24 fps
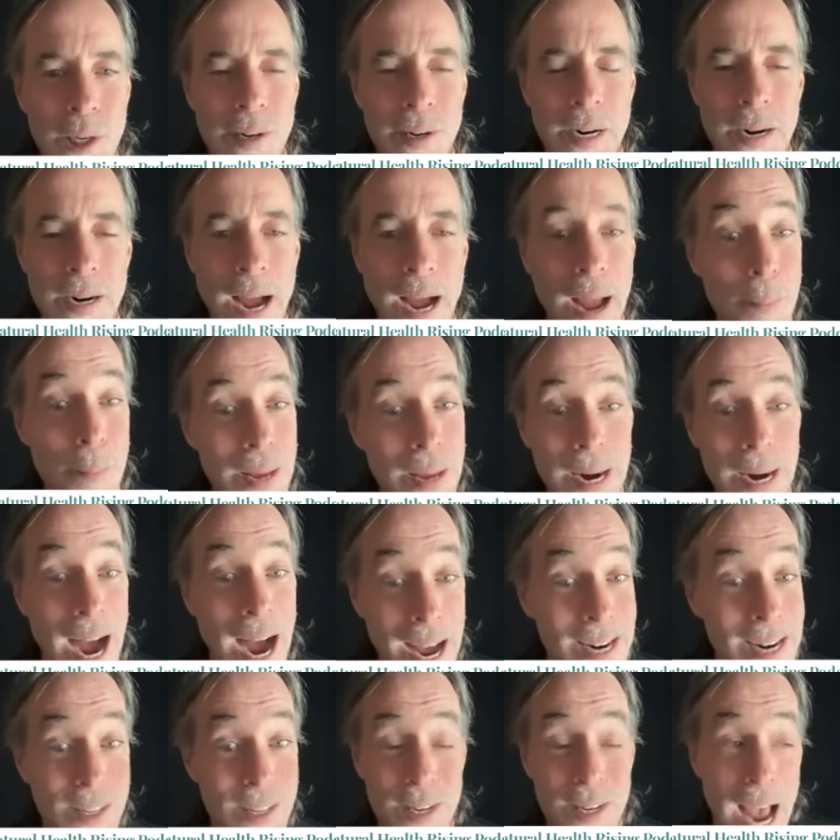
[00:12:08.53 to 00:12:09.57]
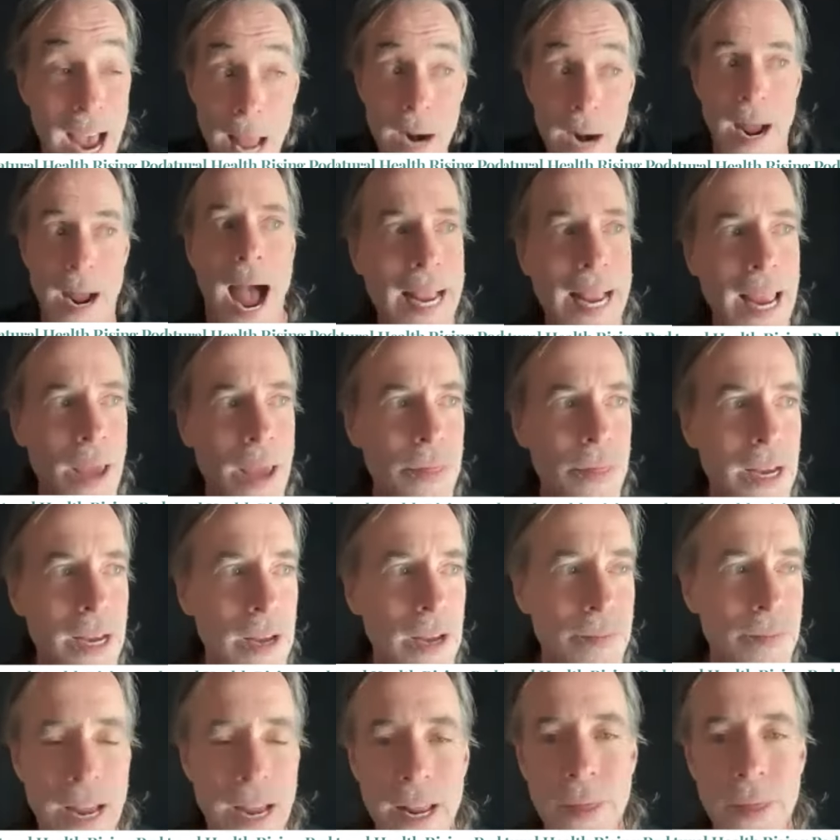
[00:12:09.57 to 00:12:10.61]
And I mean, honestly, I can't think
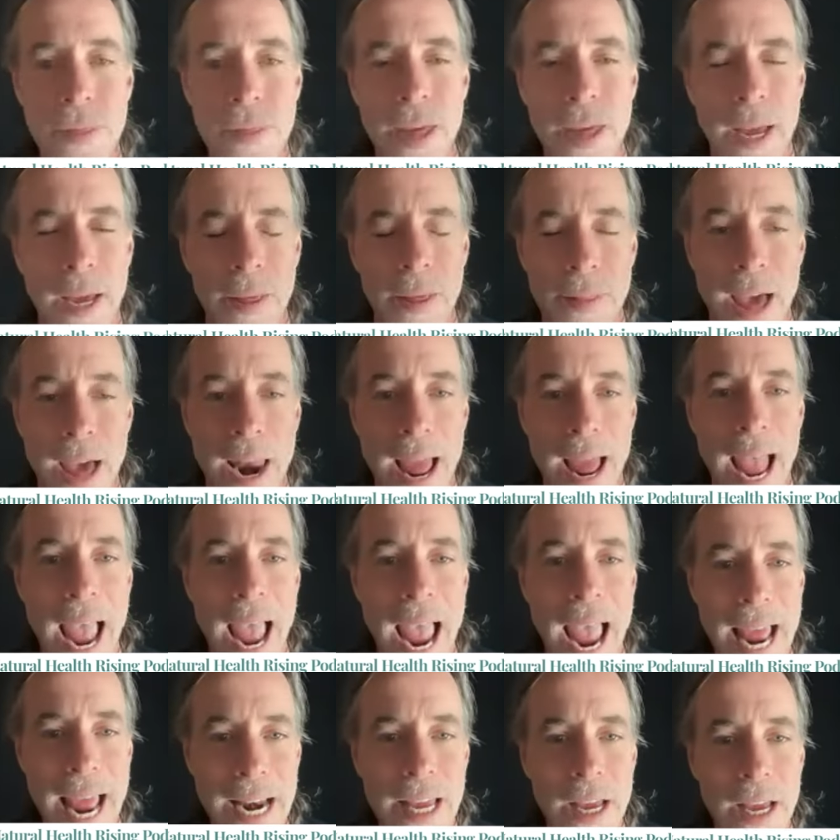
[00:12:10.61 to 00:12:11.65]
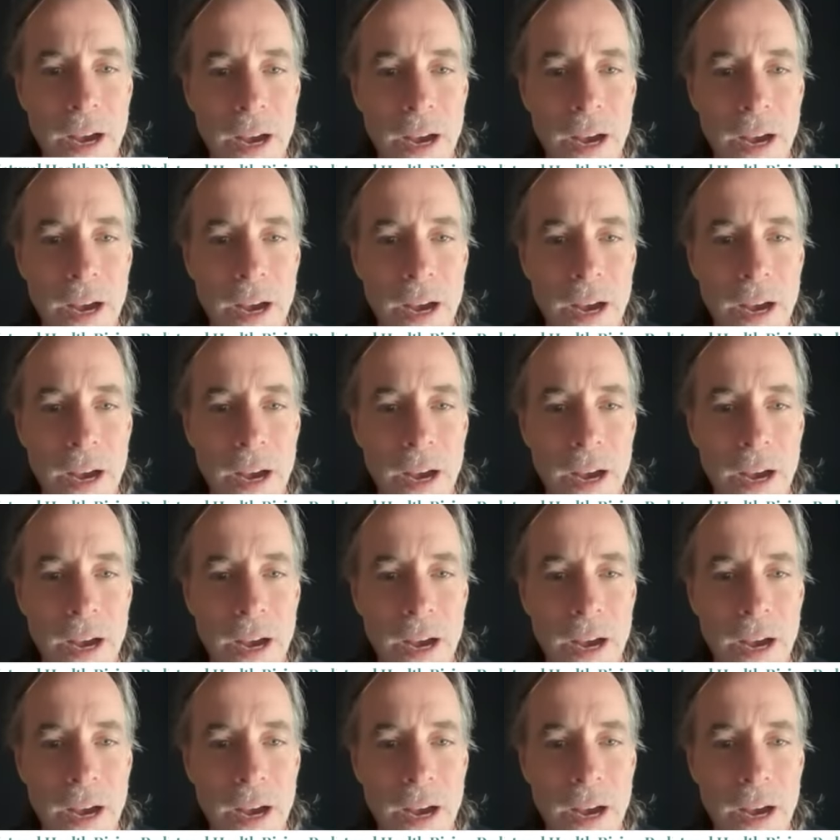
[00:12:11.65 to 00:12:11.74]
of anything that any